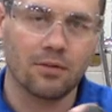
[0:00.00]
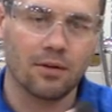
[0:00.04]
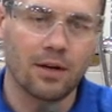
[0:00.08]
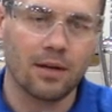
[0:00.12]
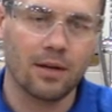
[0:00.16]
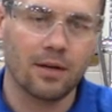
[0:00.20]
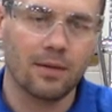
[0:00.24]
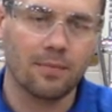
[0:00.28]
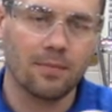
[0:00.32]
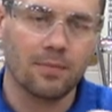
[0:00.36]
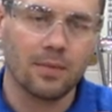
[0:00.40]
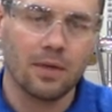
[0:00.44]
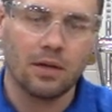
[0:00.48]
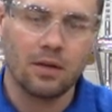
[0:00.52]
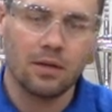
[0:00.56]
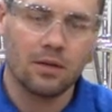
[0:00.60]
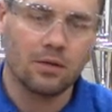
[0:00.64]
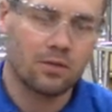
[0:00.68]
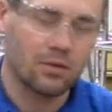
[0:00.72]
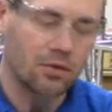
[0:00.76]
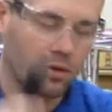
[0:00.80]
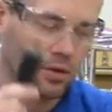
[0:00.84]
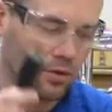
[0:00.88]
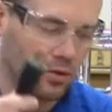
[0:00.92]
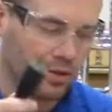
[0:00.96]
right?
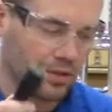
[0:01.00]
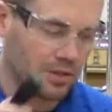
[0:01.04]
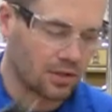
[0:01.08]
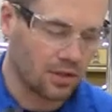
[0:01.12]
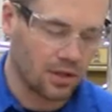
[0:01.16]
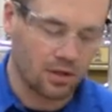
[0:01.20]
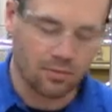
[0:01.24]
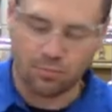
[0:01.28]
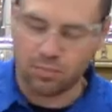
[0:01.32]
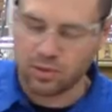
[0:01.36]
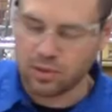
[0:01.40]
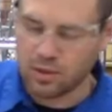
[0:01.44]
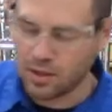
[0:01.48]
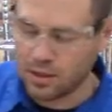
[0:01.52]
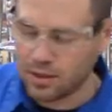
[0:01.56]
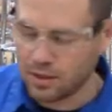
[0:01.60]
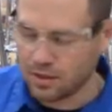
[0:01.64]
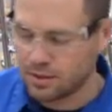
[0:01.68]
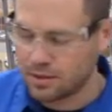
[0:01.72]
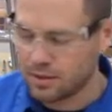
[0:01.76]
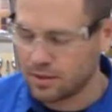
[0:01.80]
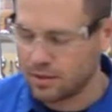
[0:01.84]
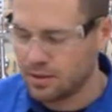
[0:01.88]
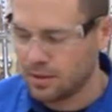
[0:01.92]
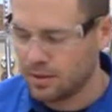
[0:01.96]
So it's
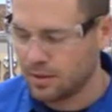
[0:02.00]
unplugged.